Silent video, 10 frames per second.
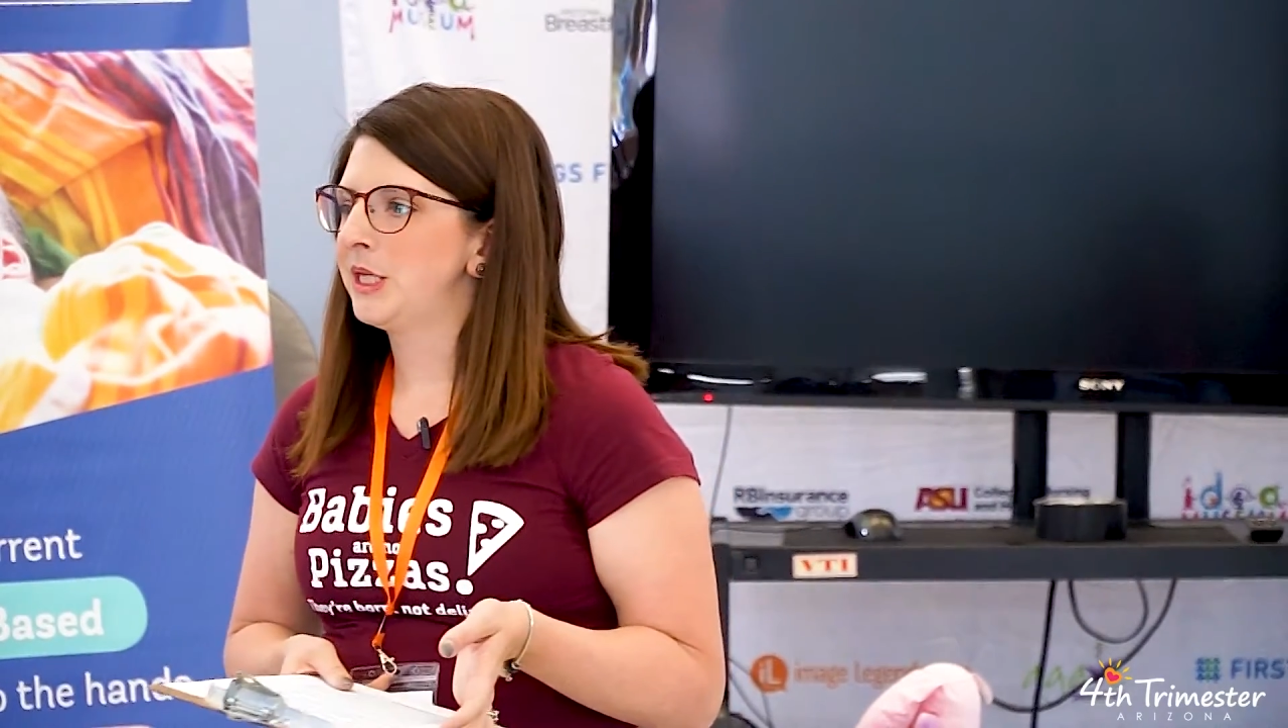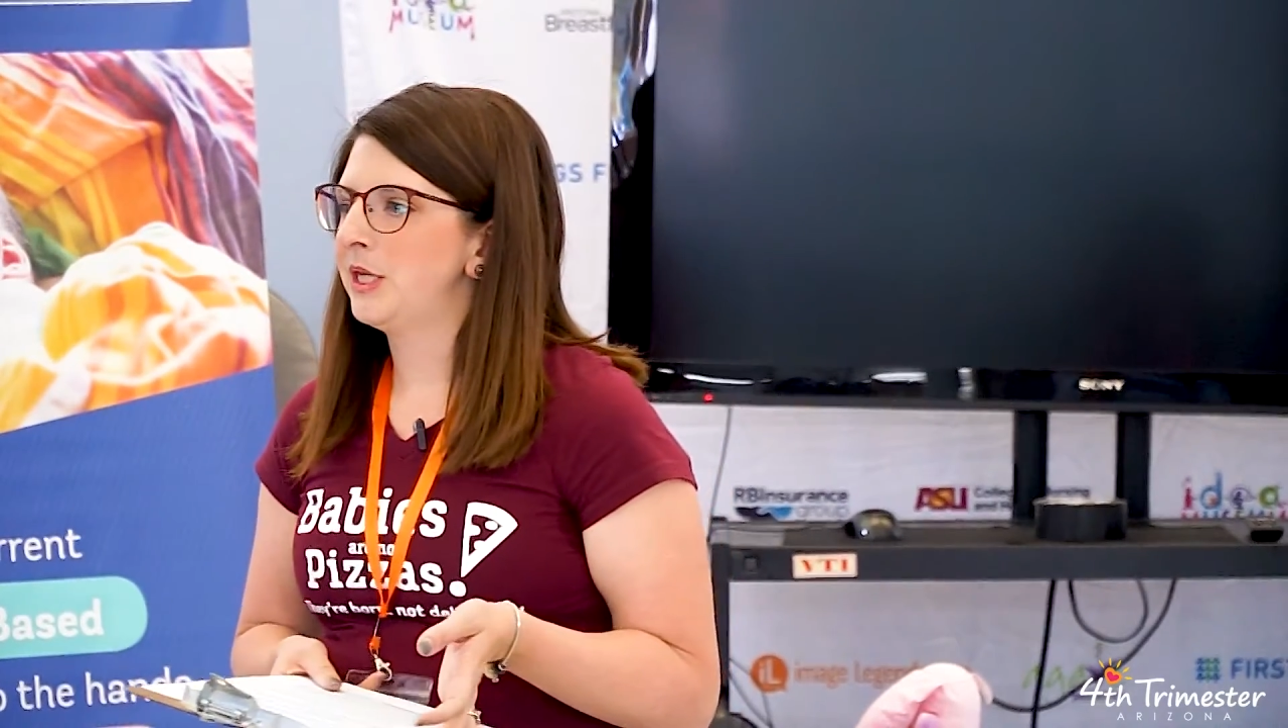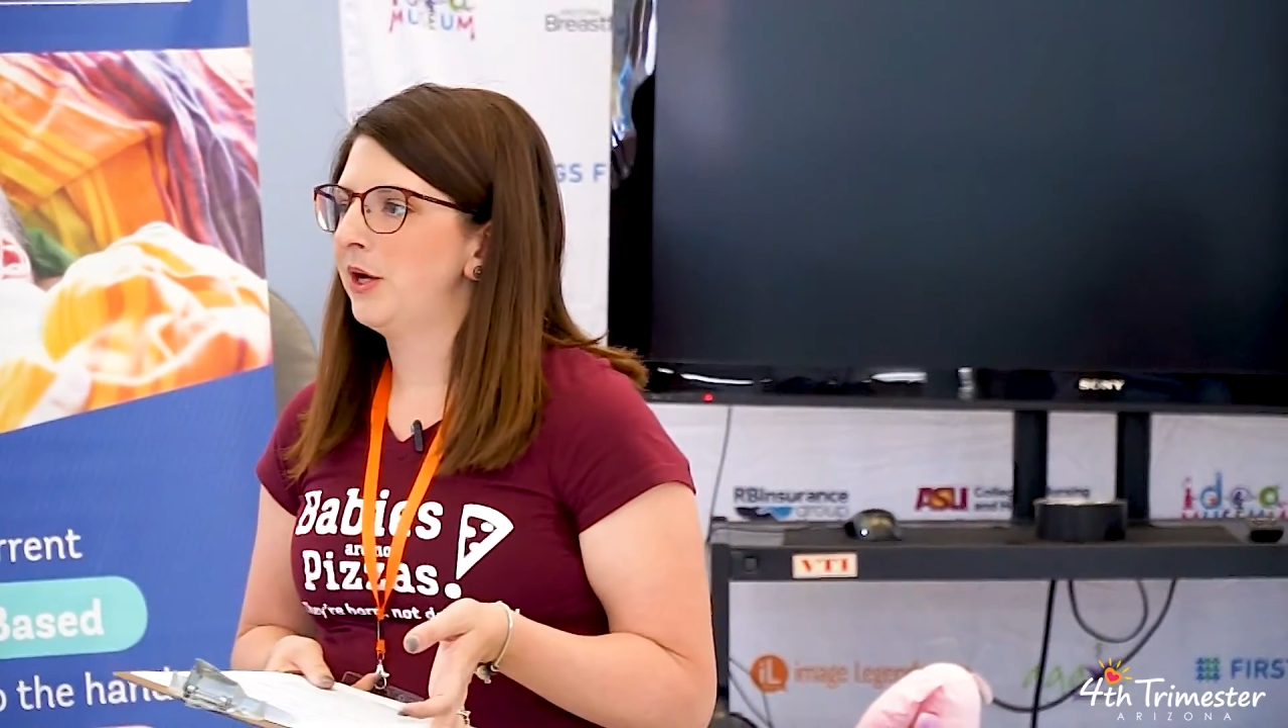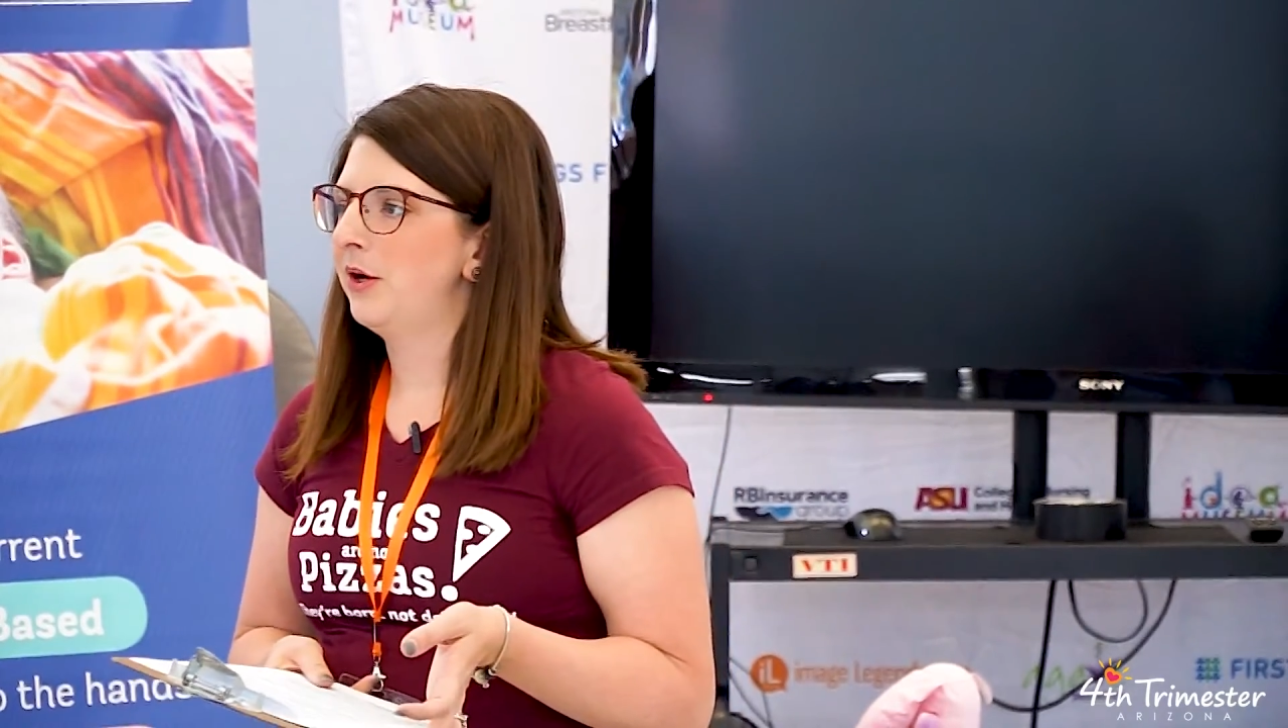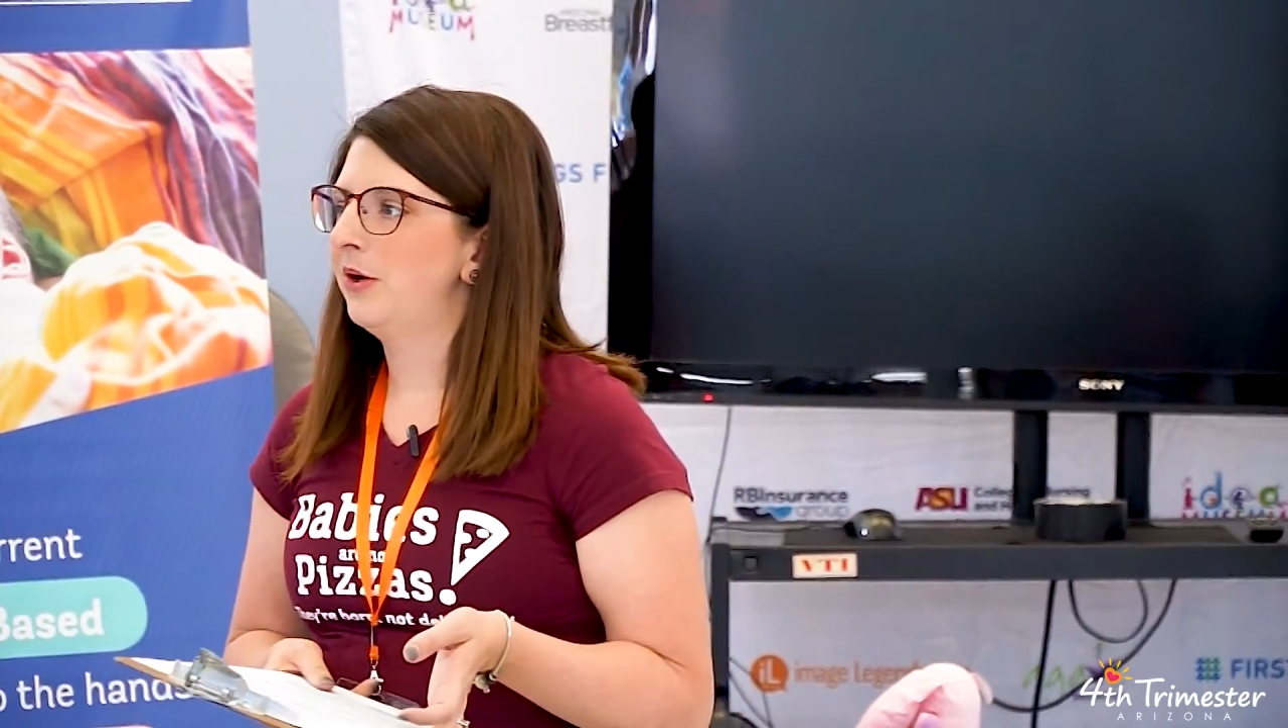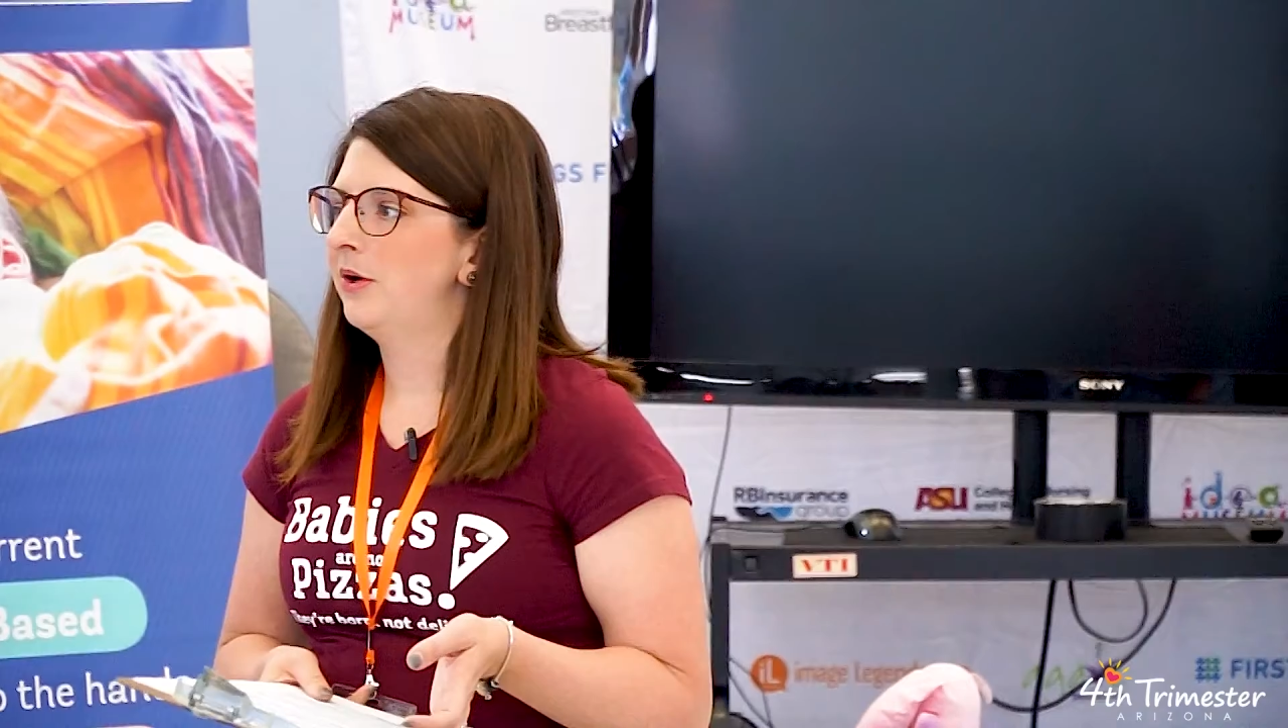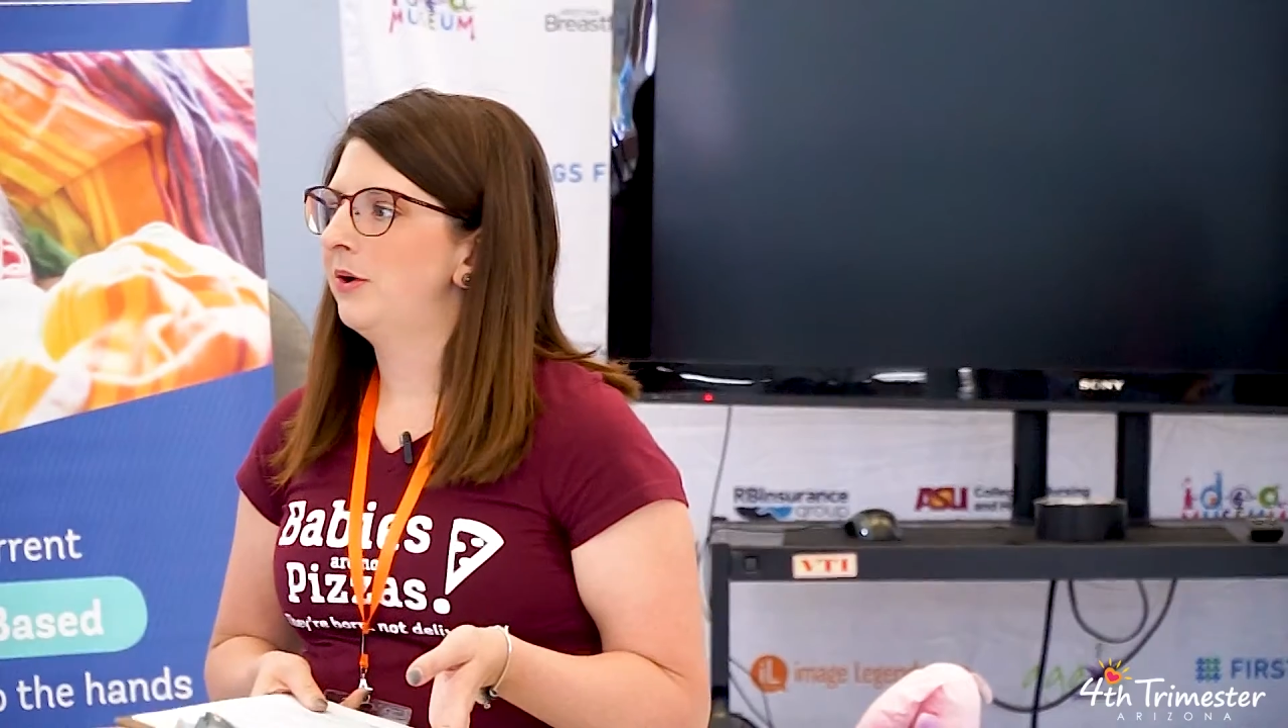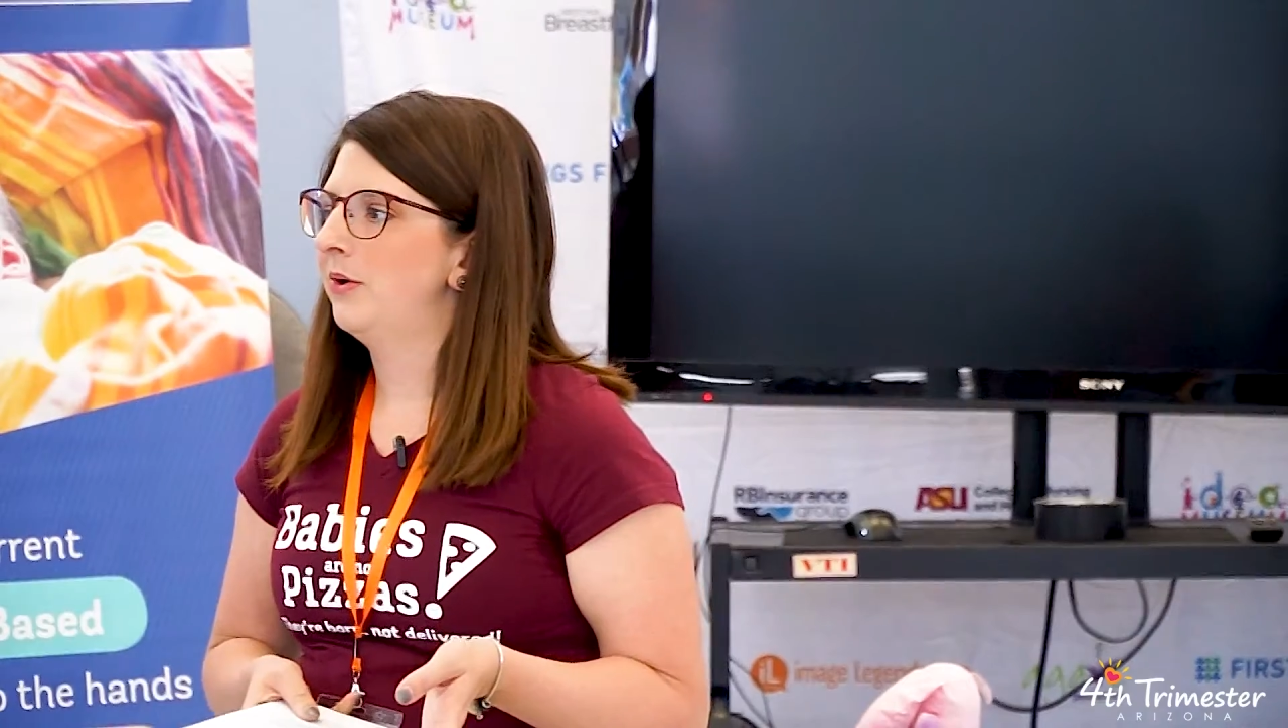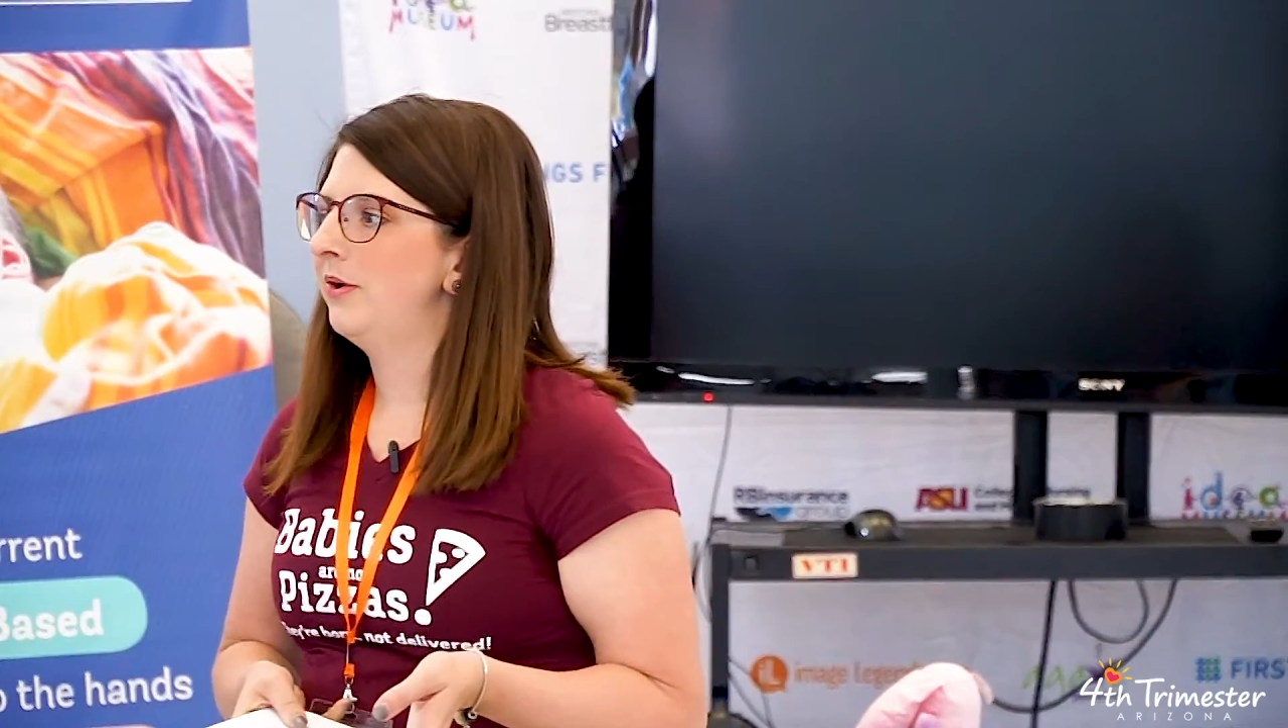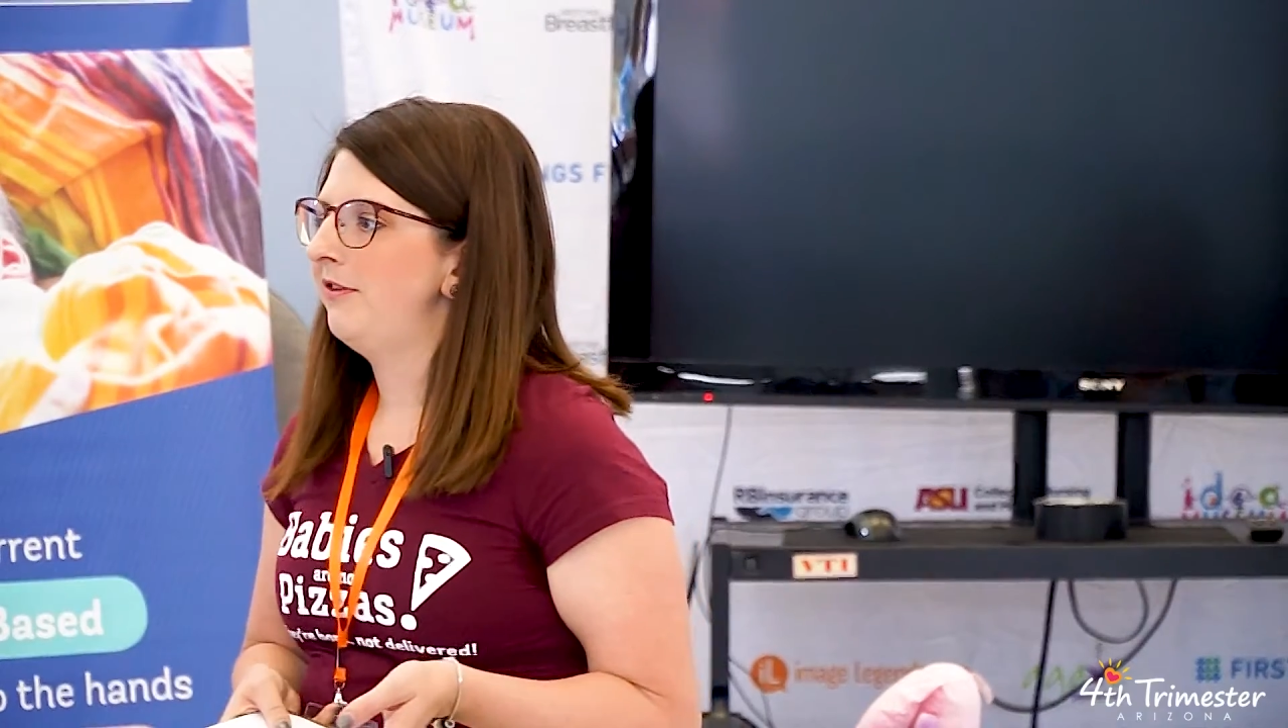
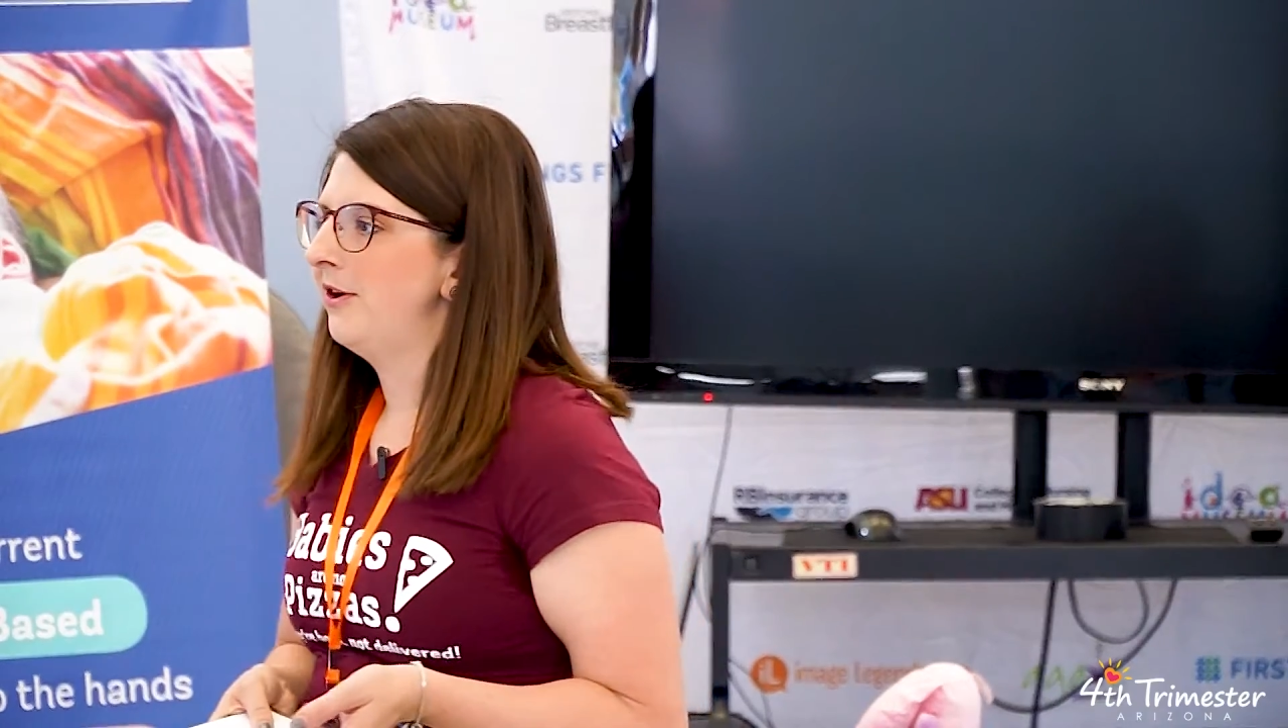So